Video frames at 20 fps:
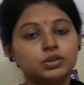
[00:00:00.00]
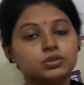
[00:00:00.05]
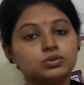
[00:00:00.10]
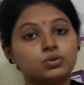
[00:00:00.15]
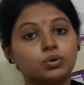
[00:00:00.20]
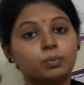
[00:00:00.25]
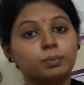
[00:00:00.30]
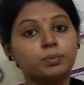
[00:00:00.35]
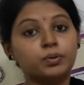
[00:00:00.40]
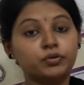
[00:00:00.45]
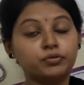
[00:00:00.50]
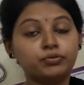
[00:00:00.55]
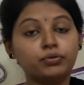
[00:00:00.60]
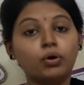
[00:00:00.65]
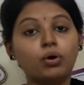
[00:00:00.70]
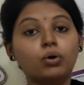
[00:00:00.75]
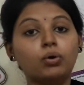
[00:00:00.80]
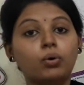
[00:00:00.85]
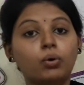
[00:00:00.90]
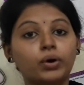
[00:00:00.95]
So
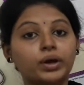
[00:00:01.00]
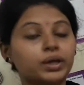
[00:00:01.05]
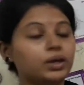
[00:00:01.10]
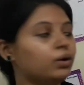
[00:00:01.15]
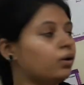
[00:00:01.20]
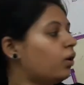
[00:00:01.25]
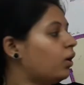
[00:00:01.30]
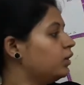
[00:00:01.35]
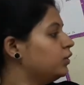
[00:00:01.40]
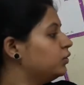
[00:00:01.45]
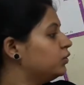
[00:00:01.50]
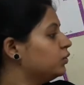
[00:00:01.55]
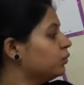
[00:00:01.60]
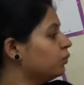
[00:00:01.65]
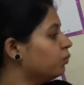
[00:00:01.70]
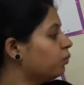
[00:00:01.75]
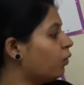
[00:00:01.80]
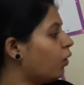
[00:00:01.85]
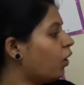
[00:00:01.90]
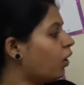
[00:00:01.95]
before going on to
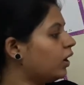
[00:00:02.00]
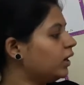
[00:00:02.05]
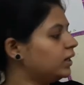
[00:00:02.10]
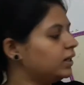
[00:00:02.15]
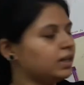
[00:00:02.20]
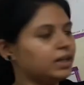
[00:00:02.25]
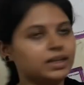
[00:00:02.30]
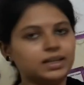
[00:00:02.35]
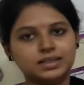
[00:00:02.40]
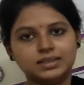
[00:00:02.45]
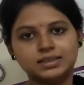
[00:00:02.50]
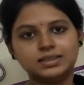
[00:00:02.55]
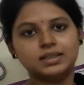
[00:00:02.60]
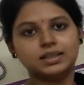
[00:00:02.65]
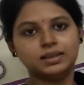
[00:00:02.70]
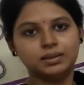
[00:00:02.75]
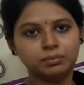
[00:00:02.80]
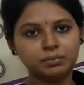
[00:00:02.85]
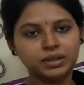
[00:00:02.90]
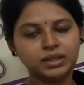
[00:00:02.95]
what is
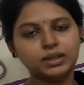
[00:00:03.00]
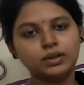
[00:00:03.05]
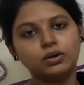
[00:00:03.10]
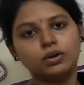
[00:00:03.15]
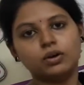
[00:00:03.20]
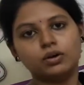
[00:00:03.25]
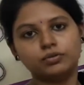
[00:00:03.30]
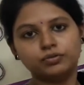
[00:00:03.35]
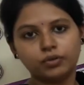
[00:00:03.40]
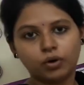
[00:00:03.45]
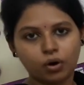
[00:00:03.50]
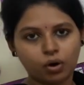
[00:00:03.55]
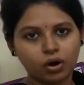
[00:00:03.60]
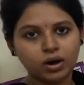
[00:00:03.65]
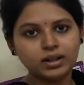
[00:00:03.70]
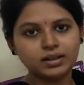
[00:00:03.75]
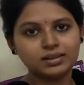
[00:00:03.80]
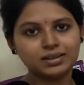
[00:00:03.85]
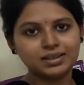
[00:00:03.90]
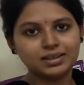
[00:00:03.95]
the meaning of
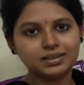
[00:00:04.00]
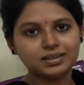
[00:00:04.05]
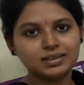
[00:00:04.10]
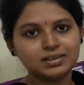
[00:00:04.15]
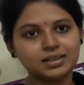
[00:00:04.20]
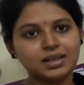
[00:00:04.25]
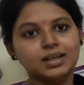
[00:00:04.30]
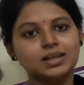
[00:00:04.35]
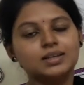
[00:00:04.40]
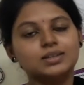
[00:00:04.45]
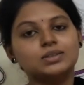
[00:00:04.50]
all this,